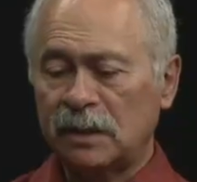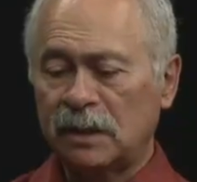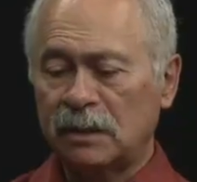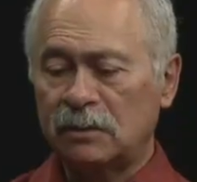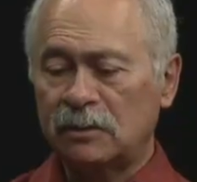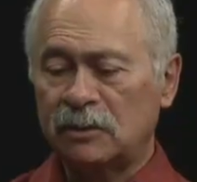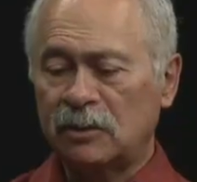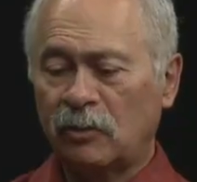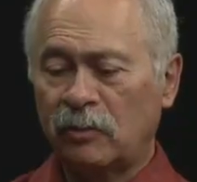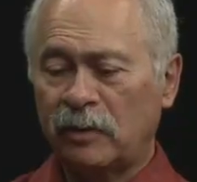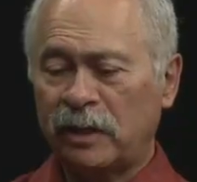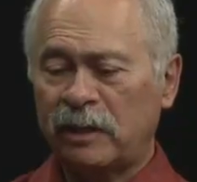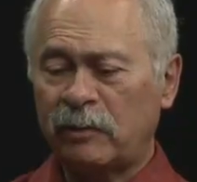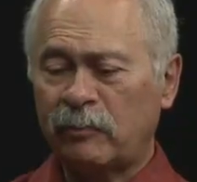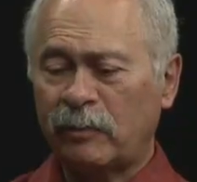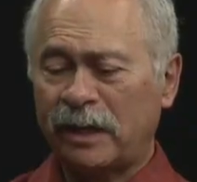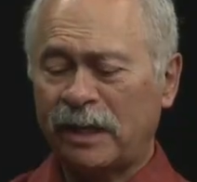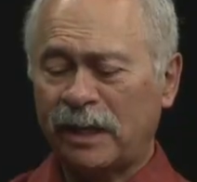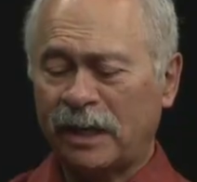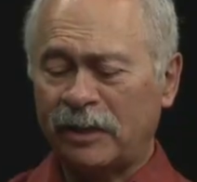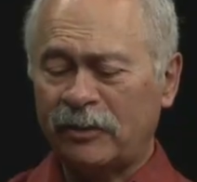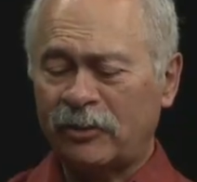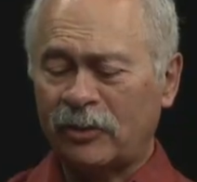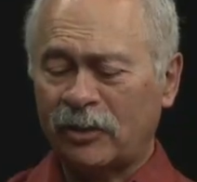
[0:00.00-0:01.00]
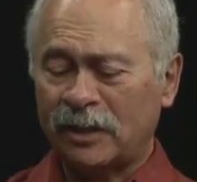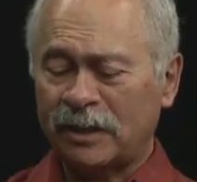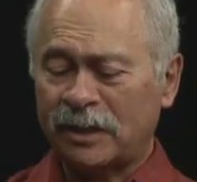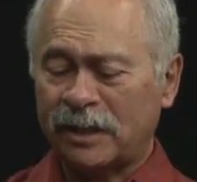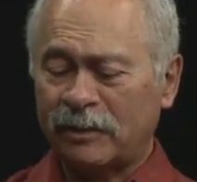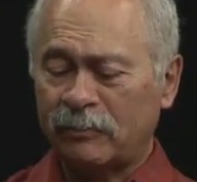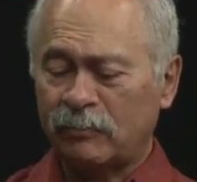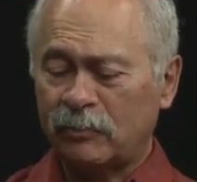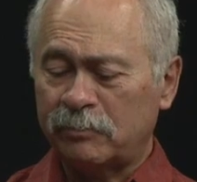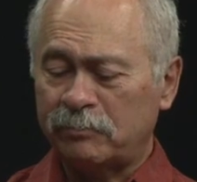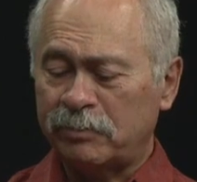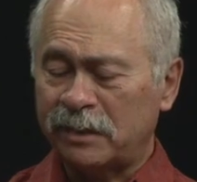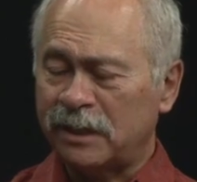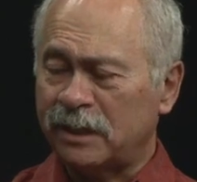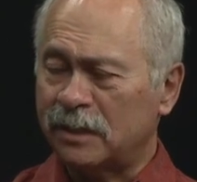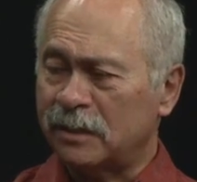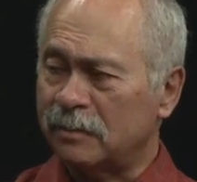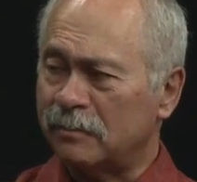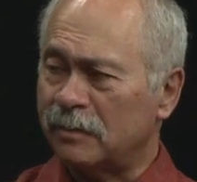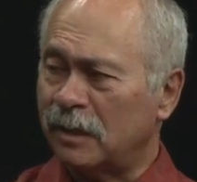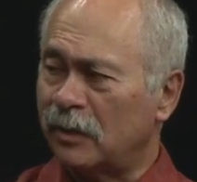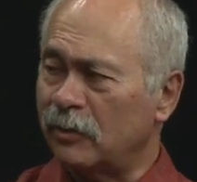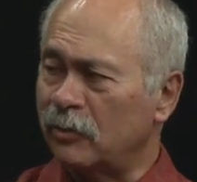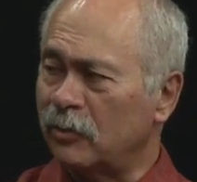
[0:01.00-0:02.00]
so anyway, I thought that would be
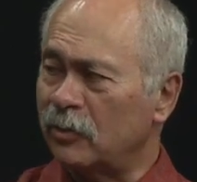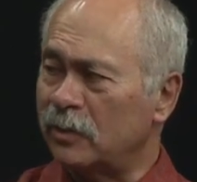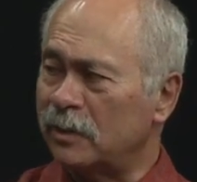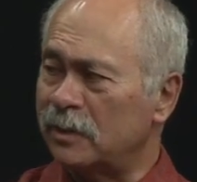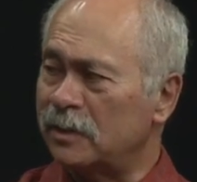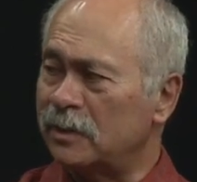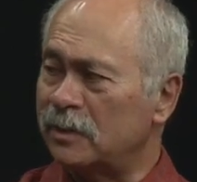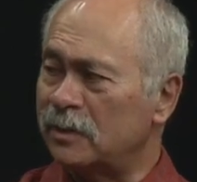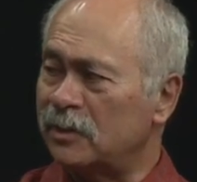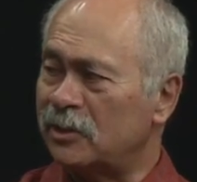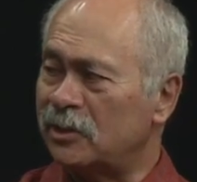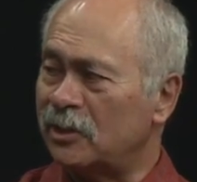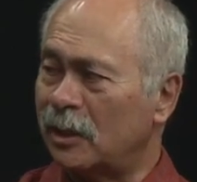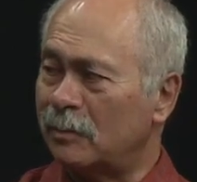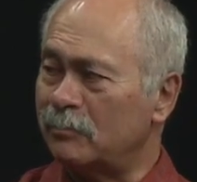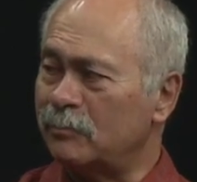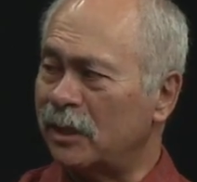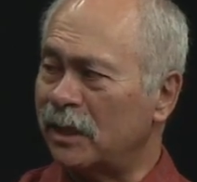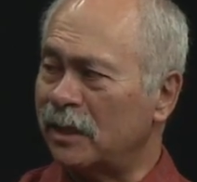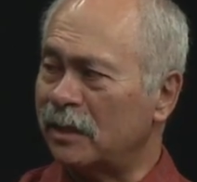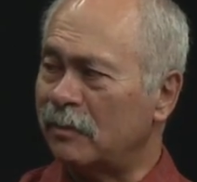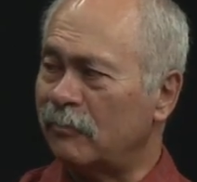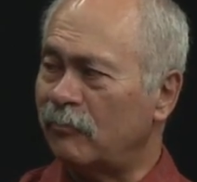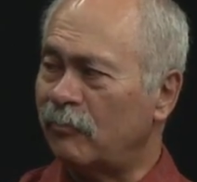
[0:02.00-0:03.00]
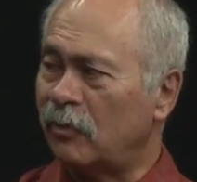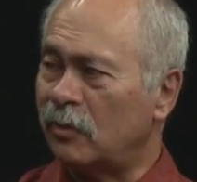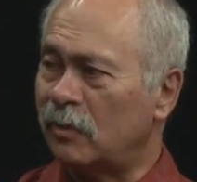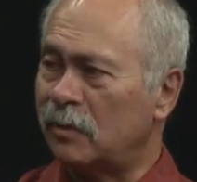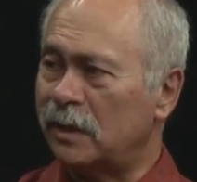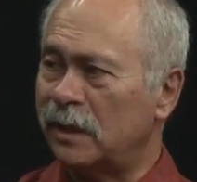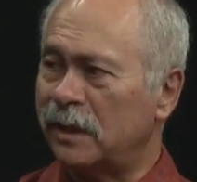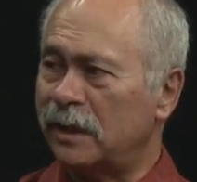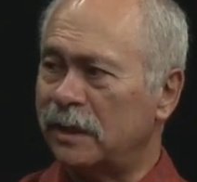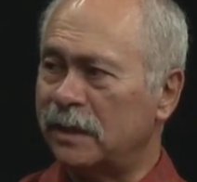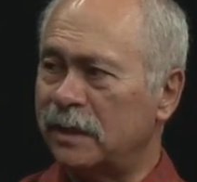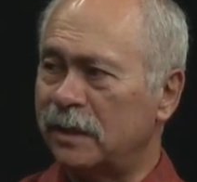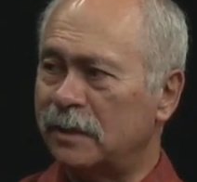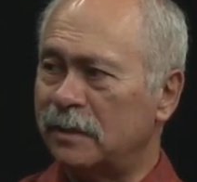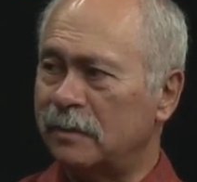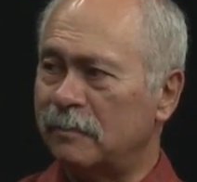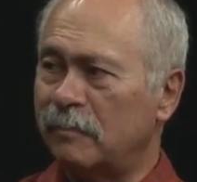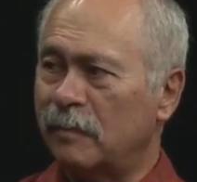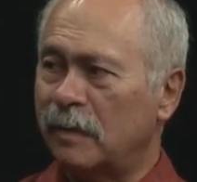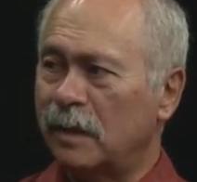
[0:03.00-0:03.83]
a good subject for a